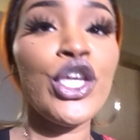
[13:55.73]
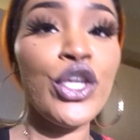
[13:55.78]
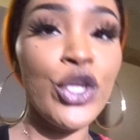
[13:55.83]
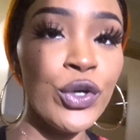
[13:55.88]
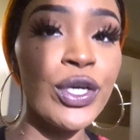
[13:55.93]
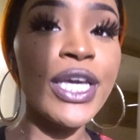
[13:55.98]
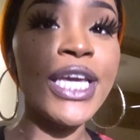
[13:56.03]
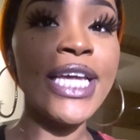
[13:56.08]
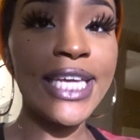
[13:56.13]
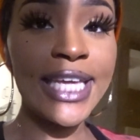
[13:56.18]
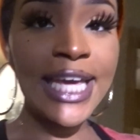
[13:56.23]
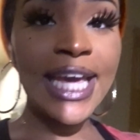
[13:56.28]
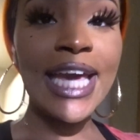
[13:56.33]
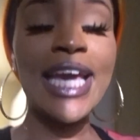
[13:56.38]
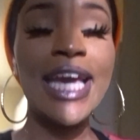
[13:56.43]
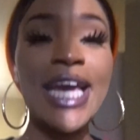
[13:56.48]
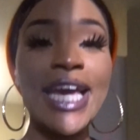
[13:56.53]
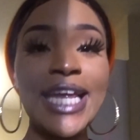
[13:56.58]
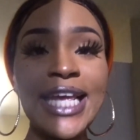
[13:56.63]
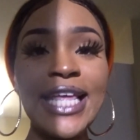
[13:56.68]
you can
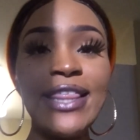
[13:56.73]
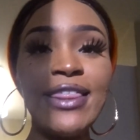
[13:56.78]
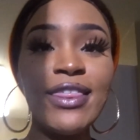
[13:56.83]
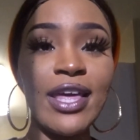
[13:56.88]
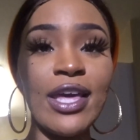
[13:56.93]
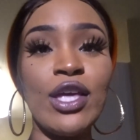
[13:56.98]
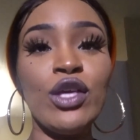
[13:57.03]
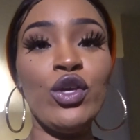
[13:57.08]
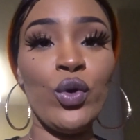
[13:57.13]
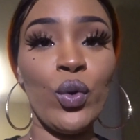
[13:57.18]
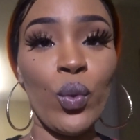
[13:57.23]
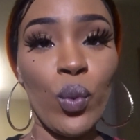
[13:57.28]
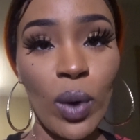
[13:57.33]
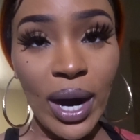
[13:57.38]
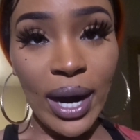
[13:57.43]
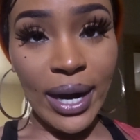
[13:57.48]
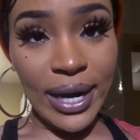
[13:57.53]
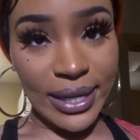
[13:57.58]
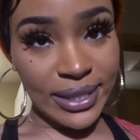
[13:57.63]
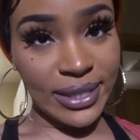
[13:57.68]
get anything you
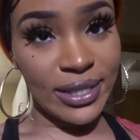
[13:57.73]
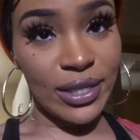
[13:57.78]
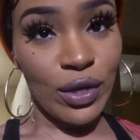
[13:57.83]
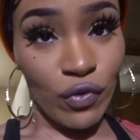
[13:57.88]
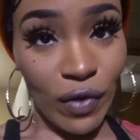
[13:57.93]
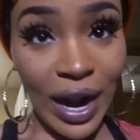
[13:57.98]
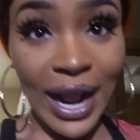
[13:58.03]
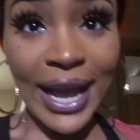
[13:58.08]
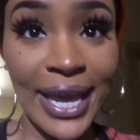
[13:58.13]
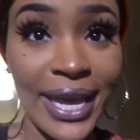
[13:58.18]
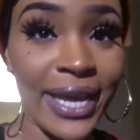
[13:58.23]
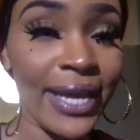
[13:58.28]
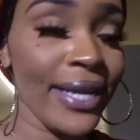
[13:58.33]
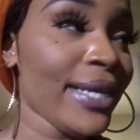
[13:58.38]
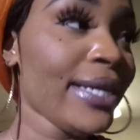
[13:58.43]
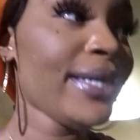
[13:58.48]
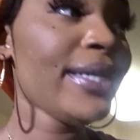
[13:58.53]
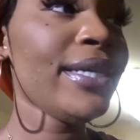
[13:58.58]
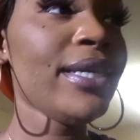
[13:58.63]
want, right?